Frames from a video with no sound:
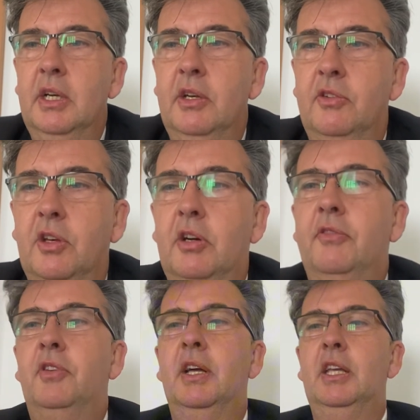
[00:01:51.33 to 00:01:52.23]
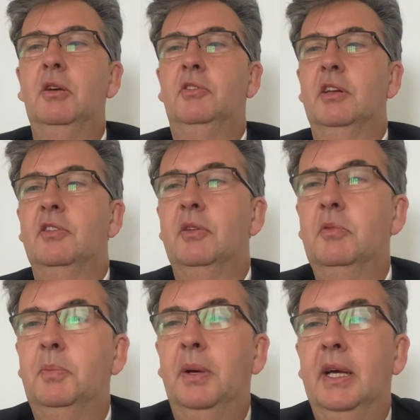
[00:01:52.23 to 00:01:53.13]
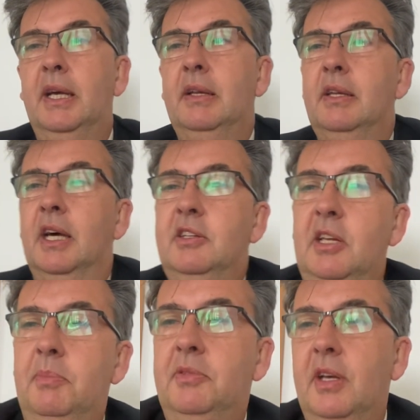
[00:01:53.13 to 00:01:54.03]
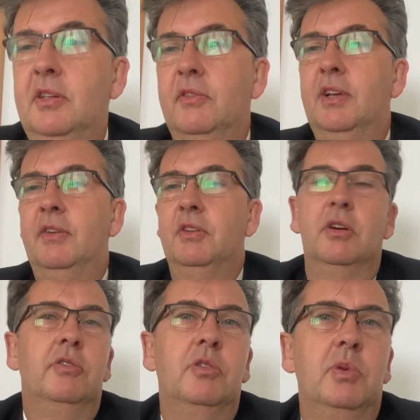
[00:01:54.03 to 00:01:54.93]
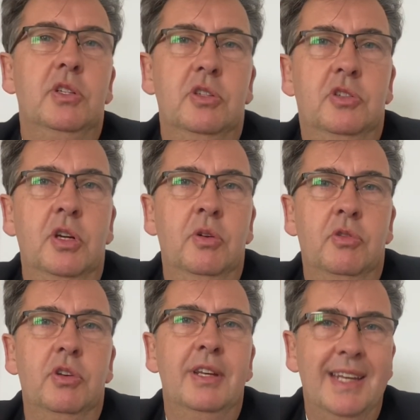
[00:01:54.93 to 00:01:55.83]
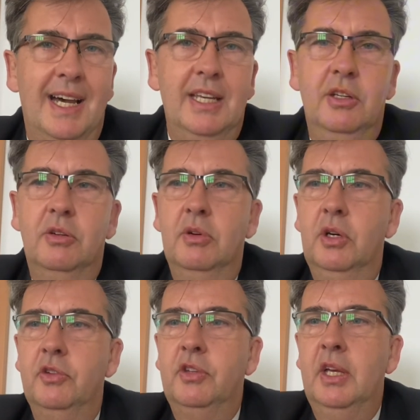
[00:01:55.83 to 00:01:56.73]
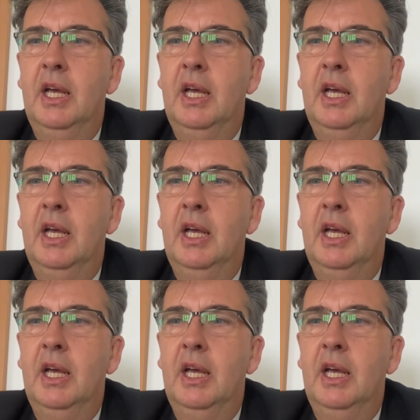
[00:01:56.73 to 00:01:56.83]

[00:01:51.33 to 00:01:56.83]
So an EU citizen would pay 19% of 1,100, which is 209 euros.